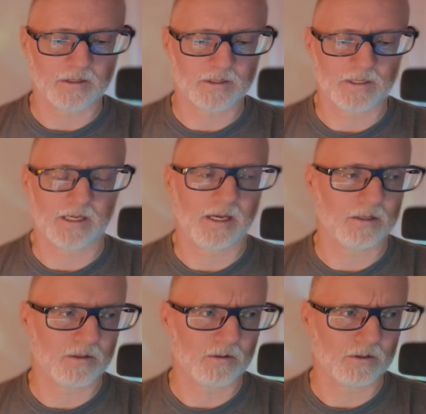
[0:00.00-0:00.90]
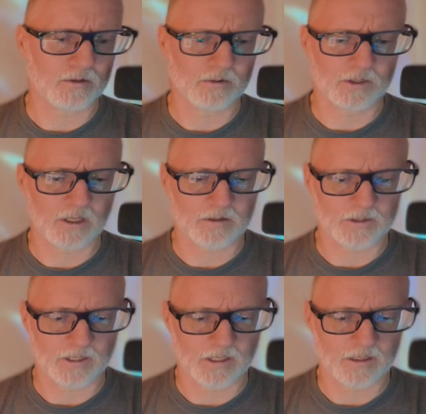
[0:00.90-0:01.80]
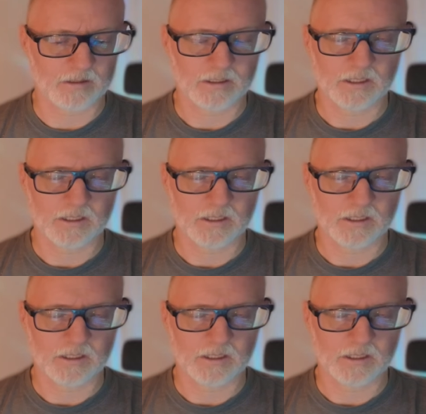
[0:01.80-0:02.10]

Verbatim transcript: because I can't do a true chakrasana,